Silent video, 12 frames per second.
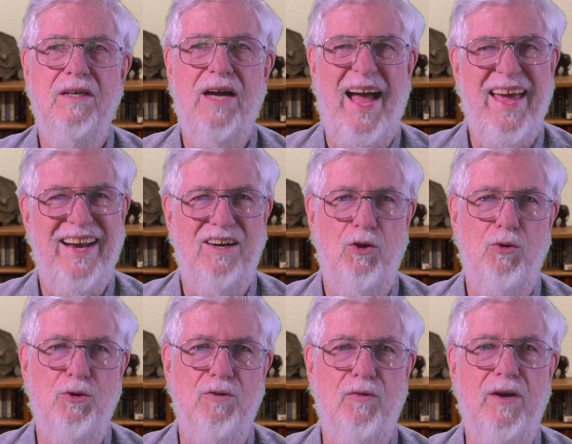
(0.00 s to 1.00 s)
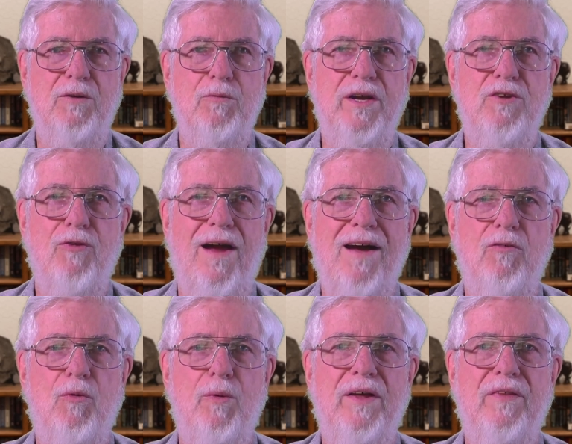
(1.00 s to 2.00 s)
I had an older friend we
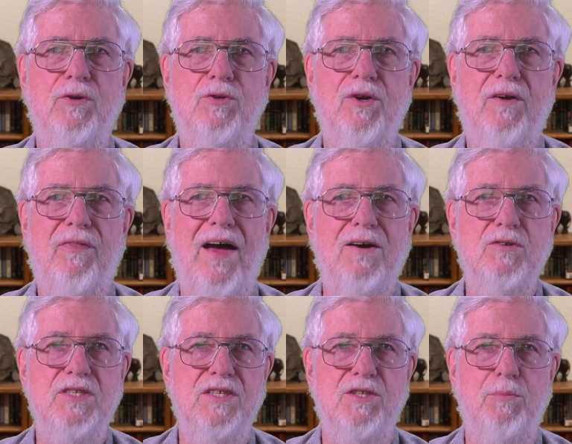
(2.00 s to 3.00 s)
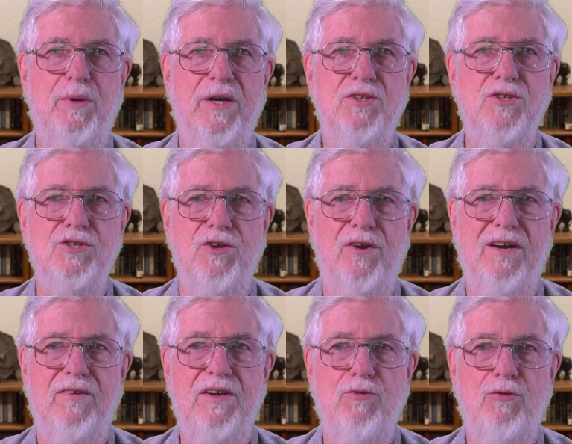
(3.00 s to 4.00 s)
travel with who took thousands of pictures on
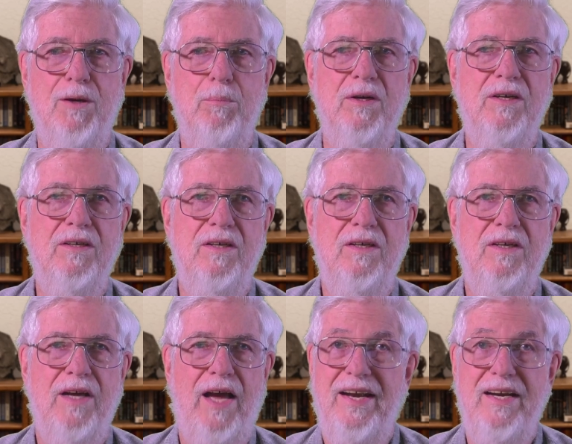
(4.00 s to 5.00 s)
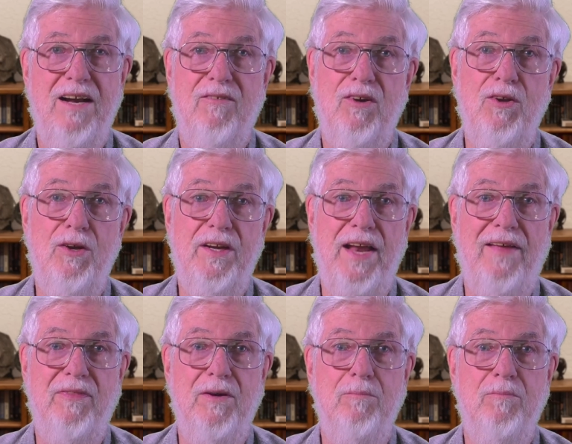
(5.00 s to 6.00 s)
every trip, and he never looked at
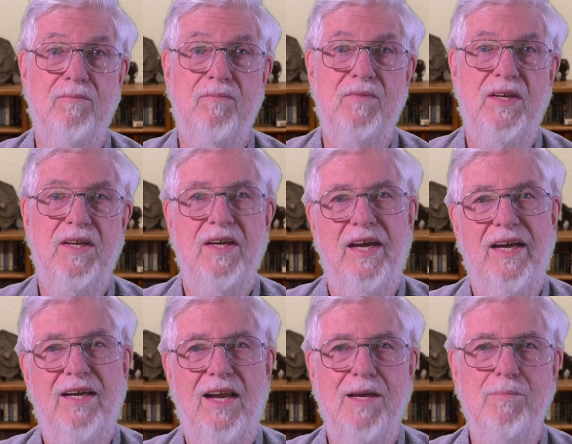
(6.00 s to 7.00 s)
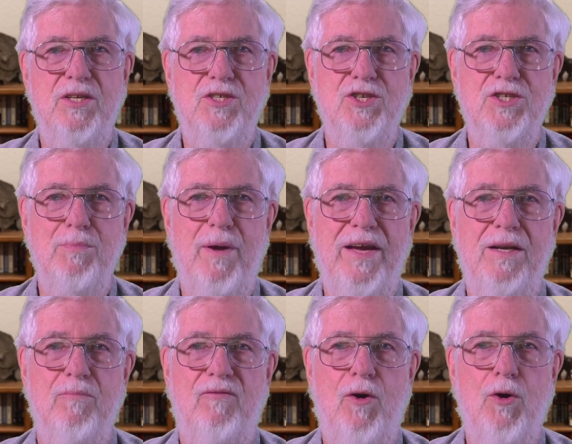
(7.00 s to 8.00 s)
them. He claimed it just made
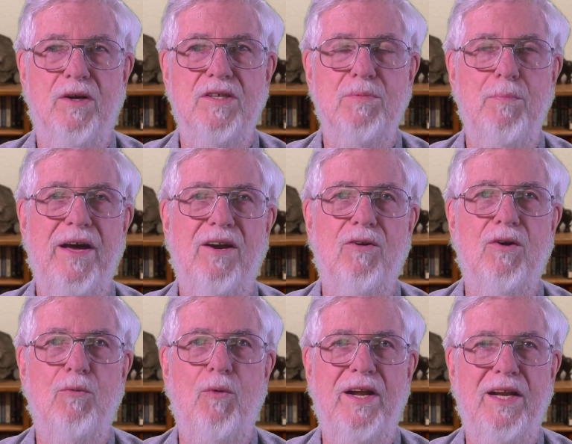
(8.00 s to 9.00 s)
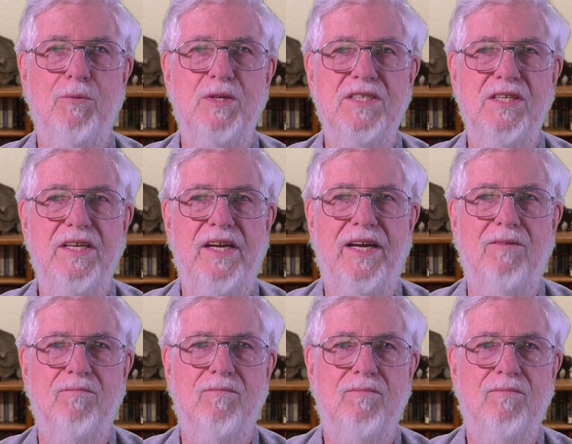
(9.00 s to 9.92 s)
him focus better on what he was seeing.